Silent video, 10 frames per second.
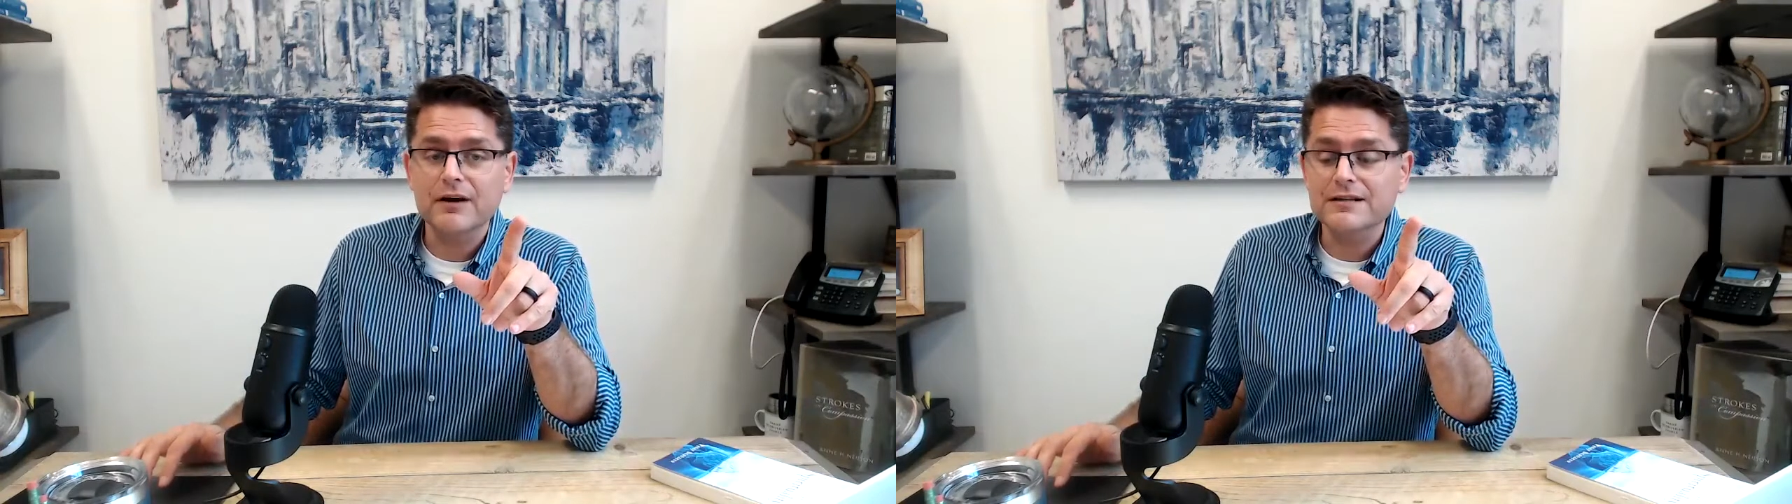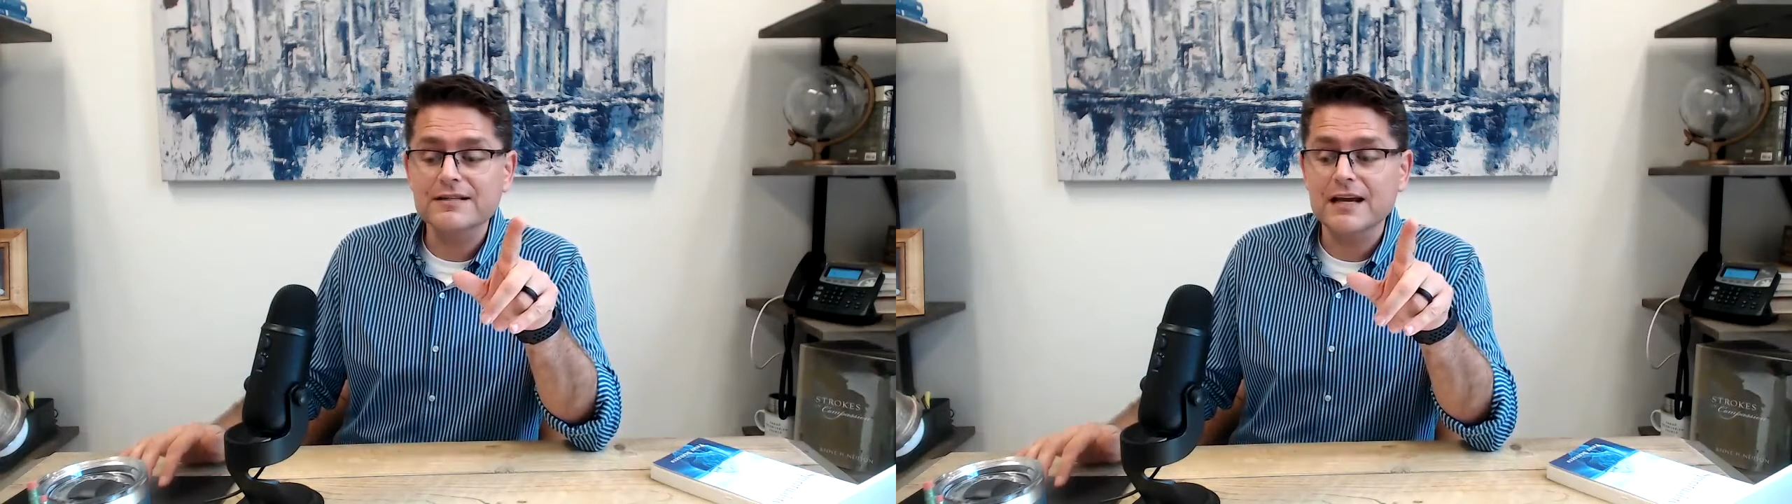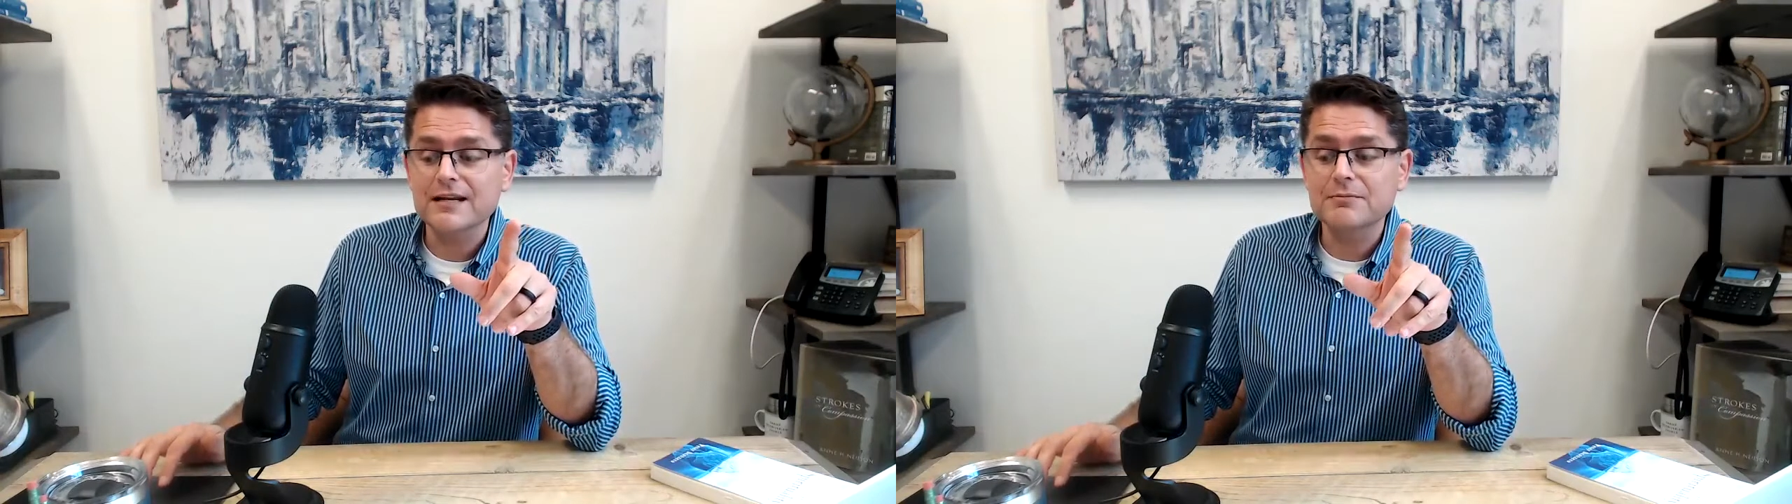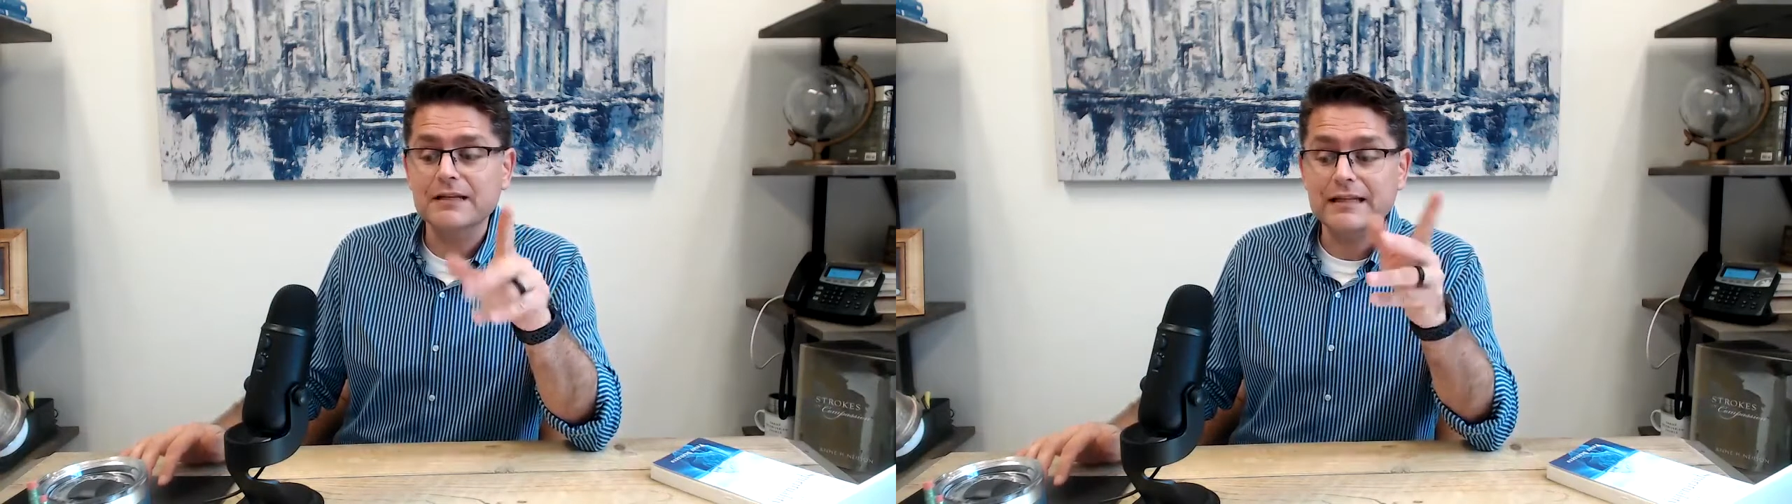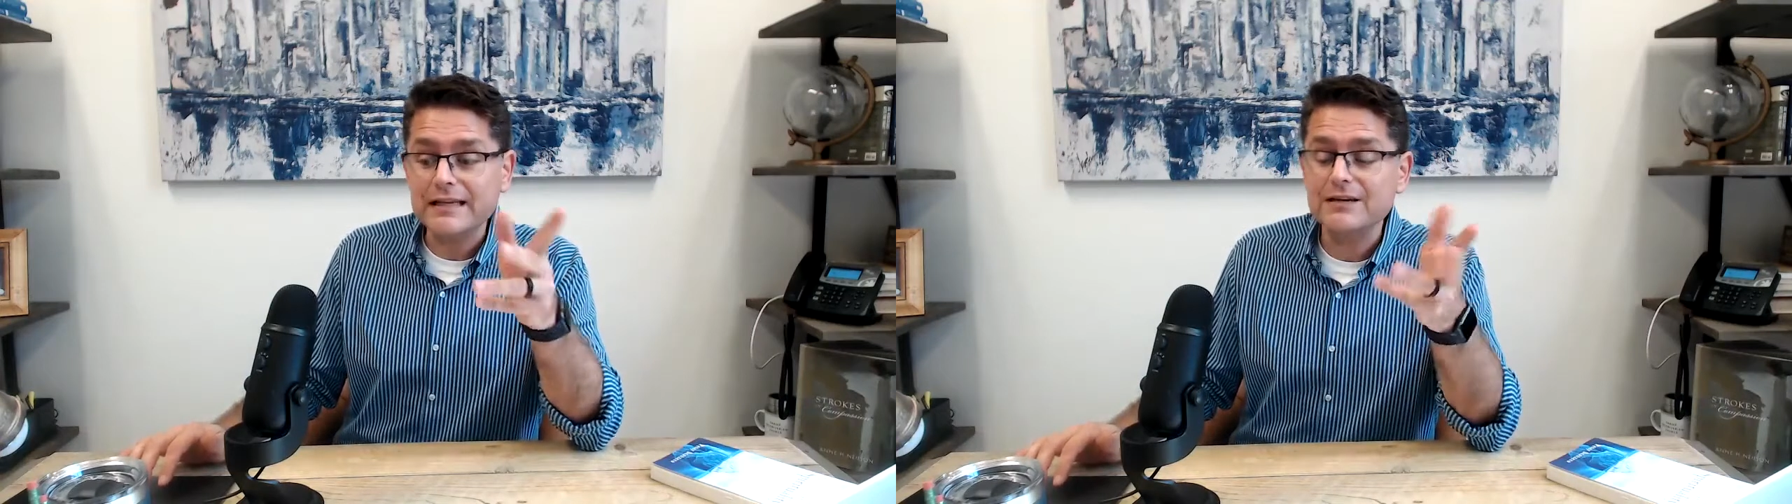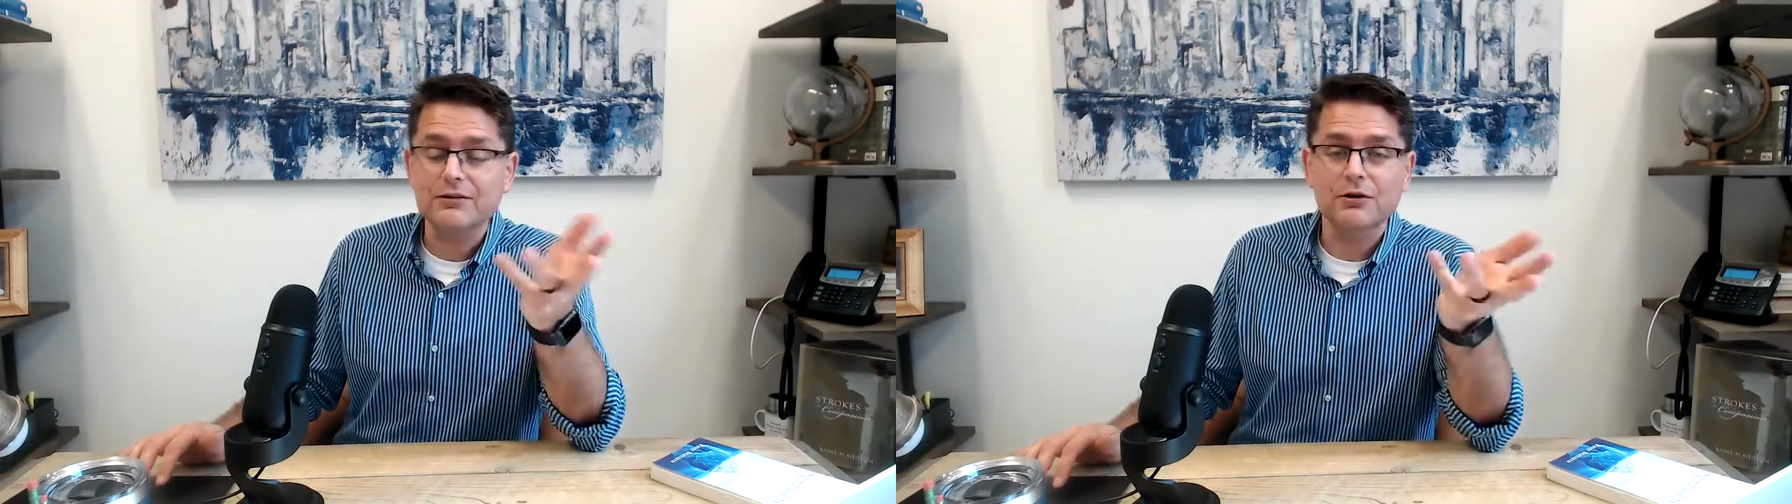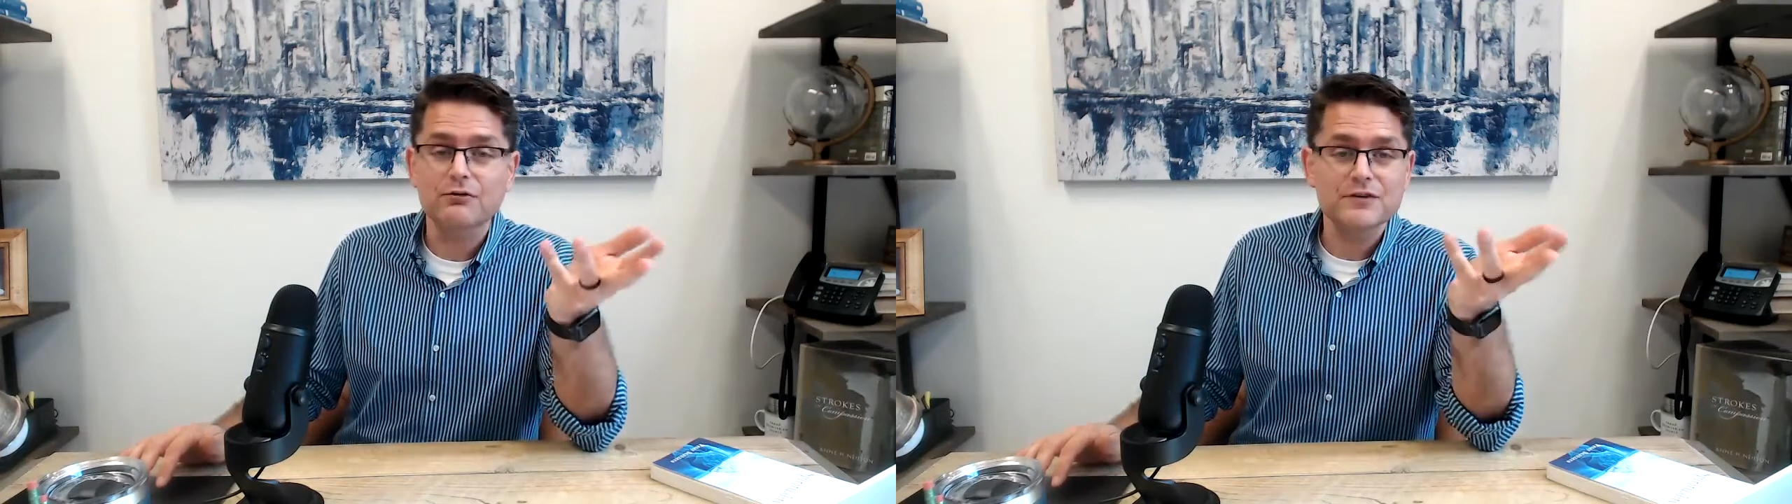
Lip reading: signed up to lead or